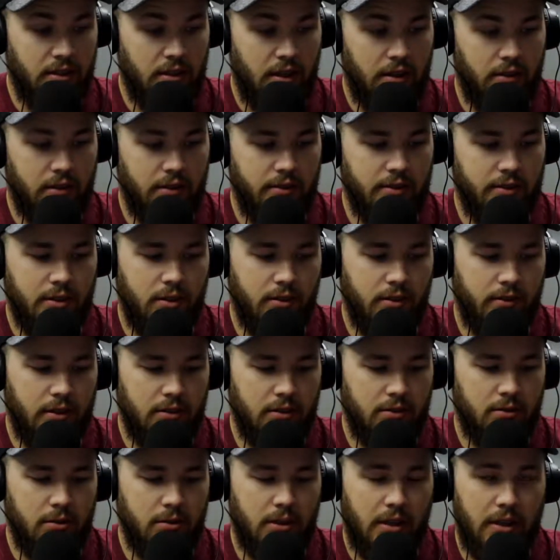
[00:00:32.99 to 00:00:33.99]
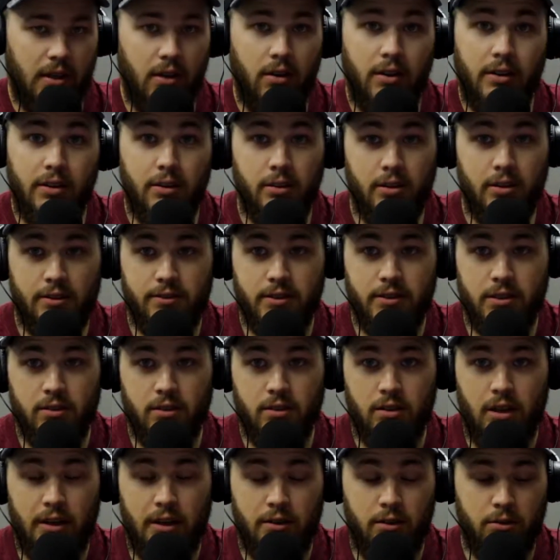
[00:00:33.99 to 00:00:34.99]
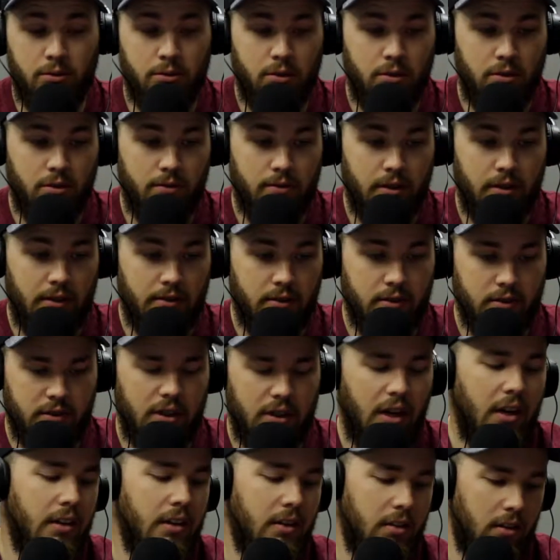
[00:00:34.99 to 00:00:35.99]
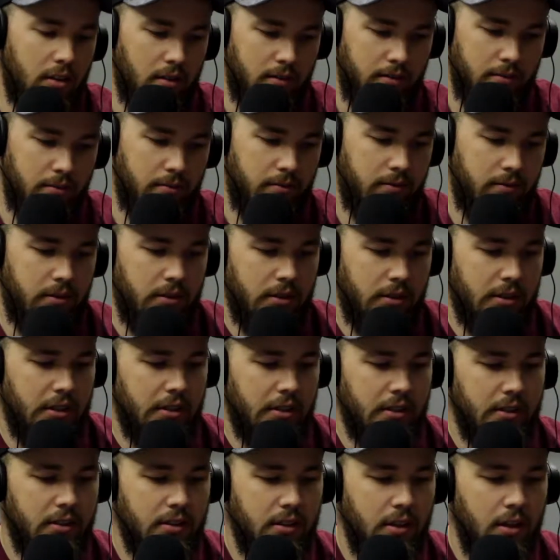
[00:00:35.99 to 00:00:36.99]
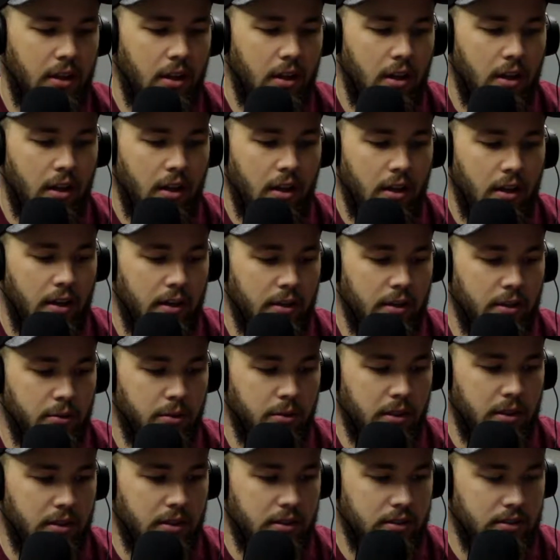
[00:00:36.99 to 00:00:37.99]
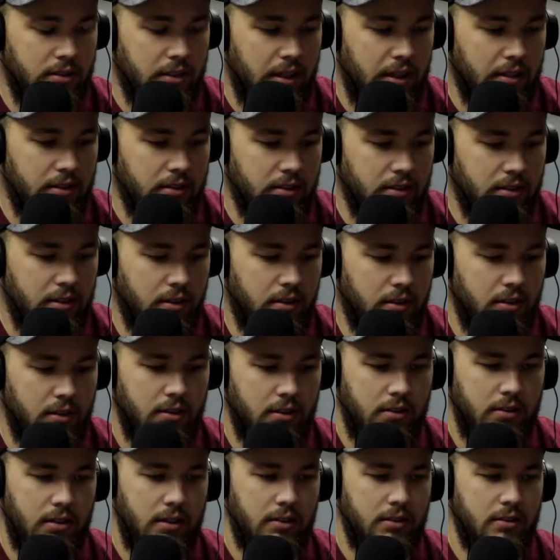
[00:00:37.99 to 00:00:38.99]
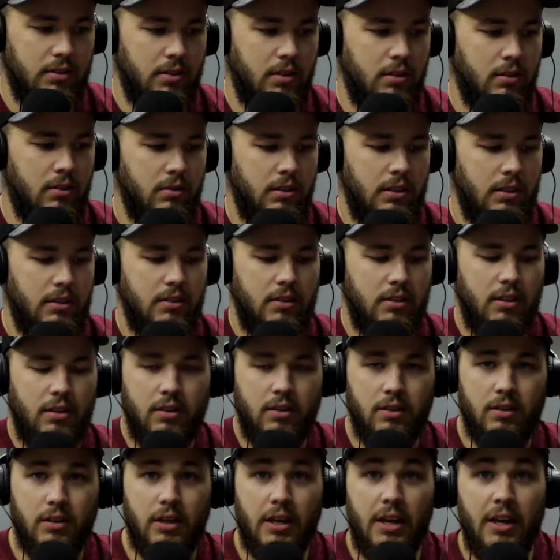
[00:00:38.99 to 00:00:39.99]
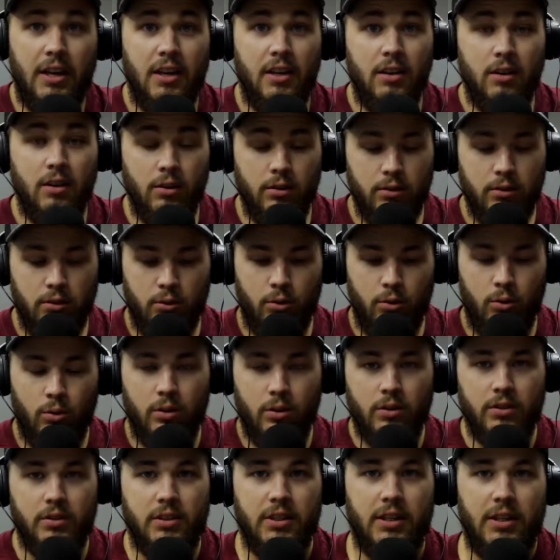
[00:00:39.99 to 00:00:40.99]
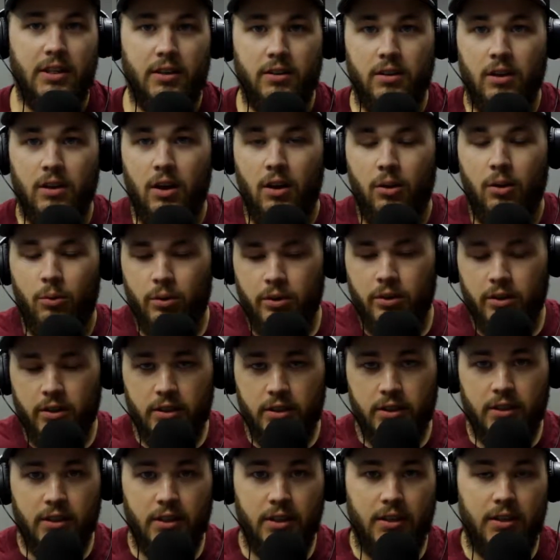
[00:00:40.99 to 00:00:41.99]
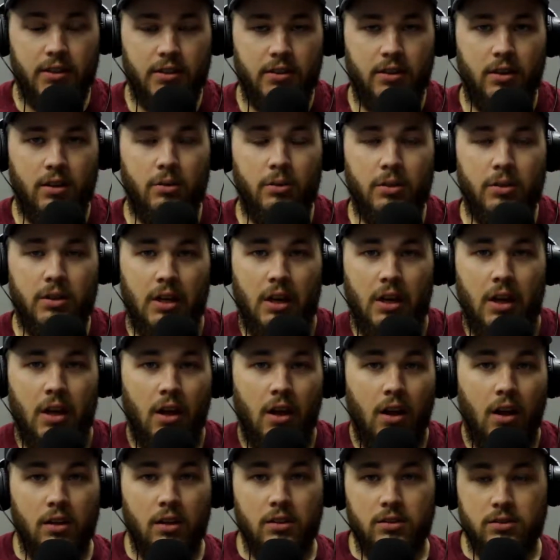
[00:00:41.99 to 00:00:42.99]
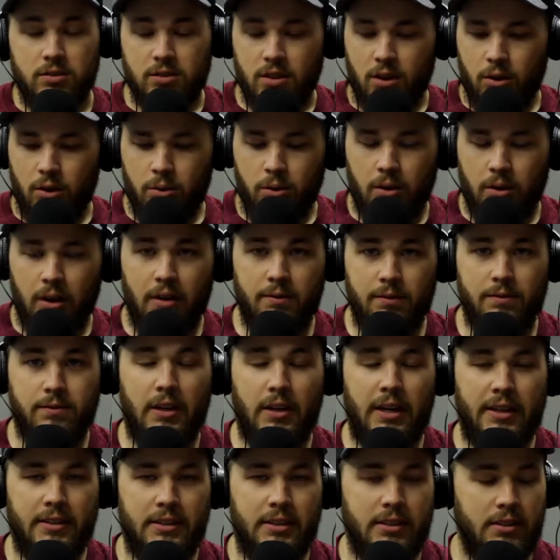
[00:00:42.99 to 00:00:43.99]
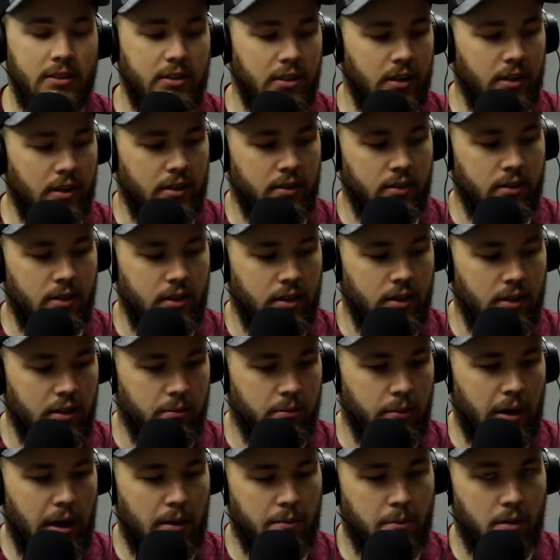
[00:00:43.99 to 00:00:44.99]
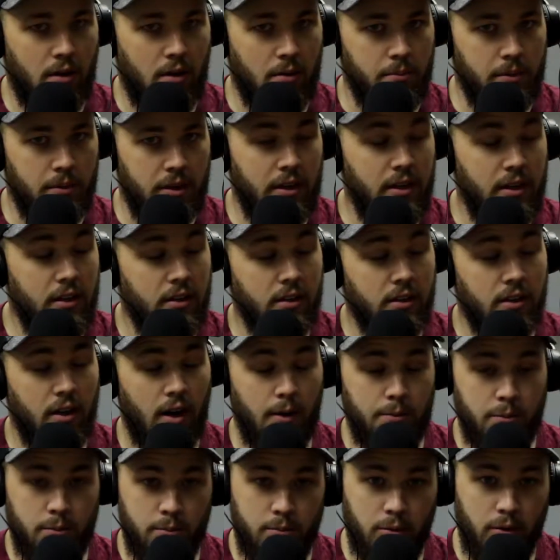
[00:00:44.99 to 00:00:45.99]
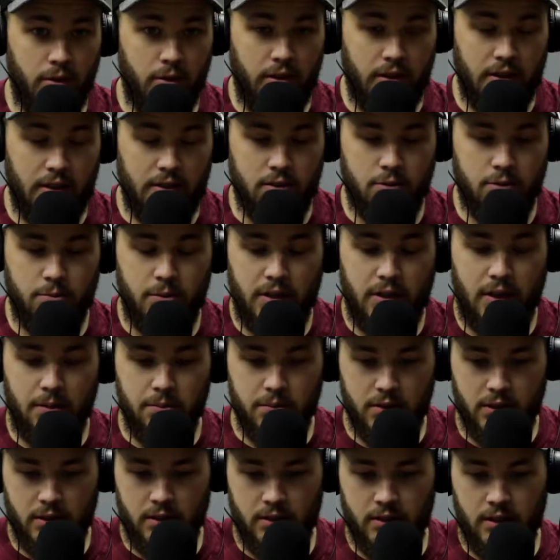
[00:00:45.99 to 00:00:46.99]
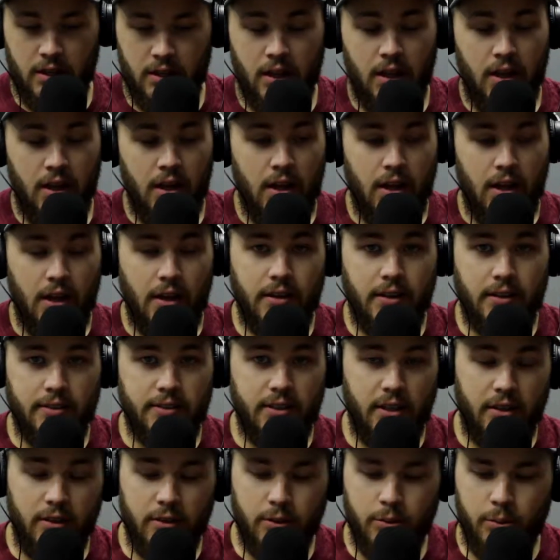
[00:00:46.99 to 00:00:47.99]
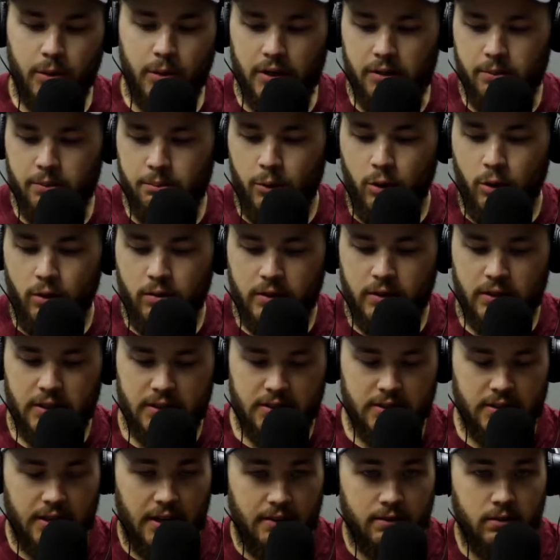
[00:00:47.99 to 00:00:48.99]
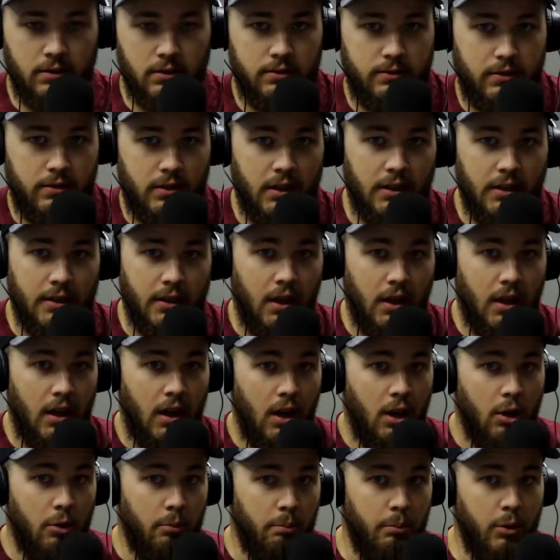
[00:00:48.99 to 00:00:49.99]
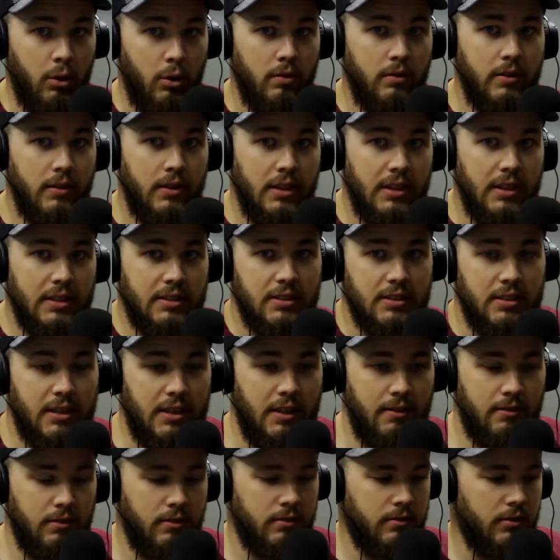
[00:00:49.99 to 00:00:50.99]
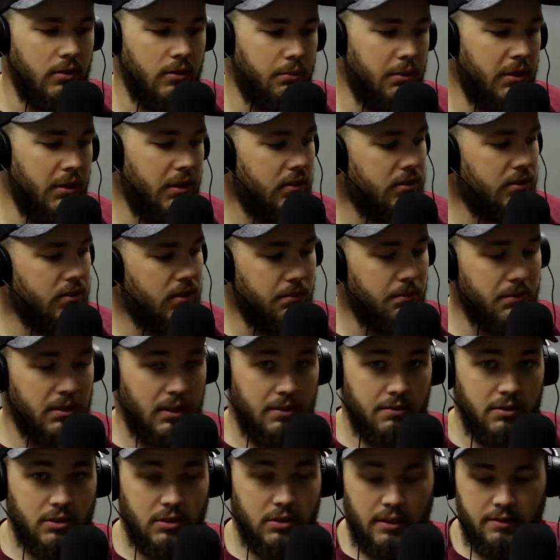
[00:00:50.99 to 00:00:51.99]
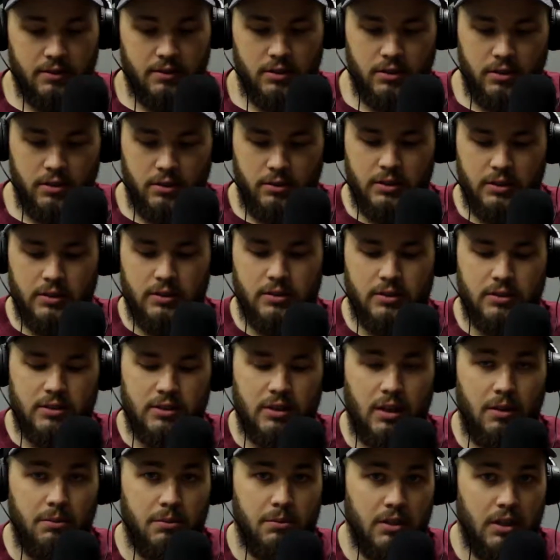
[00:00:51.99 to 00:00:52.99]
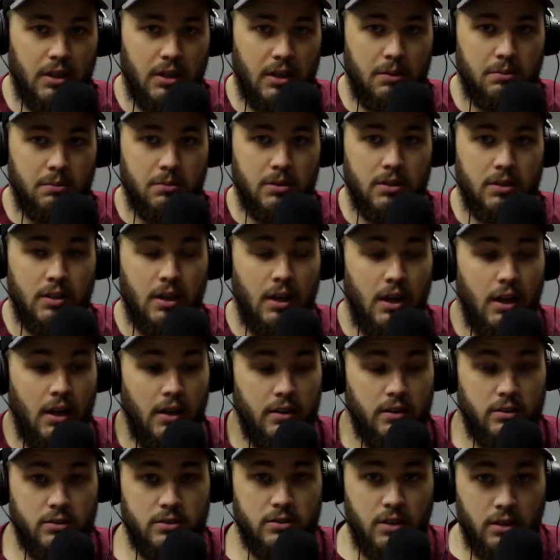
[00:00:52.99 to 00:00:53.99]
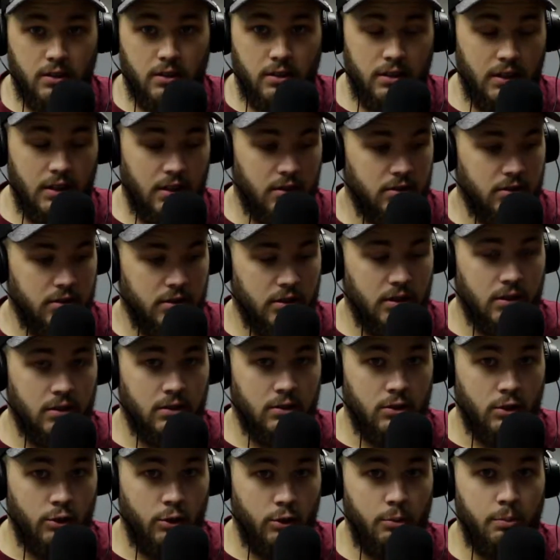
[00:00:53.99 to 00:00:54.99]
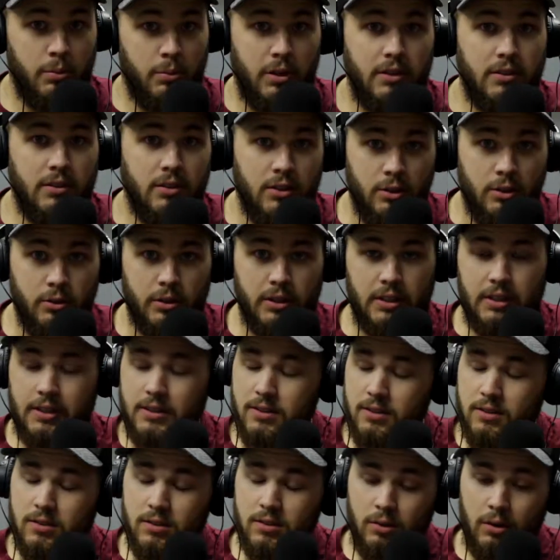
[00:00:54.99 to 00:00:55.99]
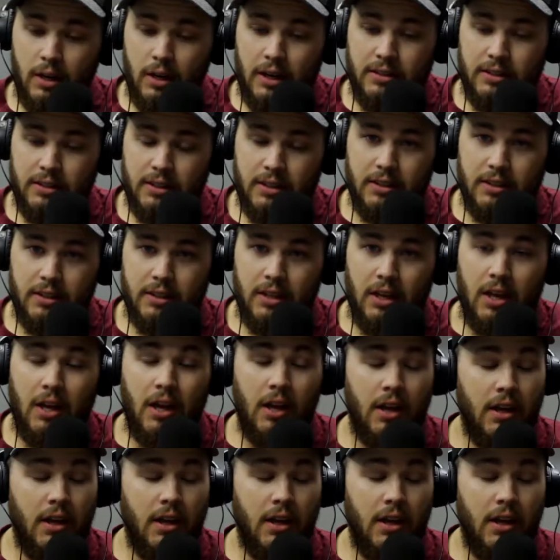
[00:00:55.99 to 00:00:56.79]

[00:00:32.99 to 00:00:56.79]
I don't even know if that's right. I don't know if I have to cut it off. Forget it. Anyways, that's gone. Let's go. That's neither here nor there. We're going to get it going. So, I'm finally done in my apartment. I need a couple more things, but I'm done. And I tell you what, moving is never fun. Moving is never fun. But sometimes you have to do it, and sometimes there's nothing else you can do but do it. And so I did it.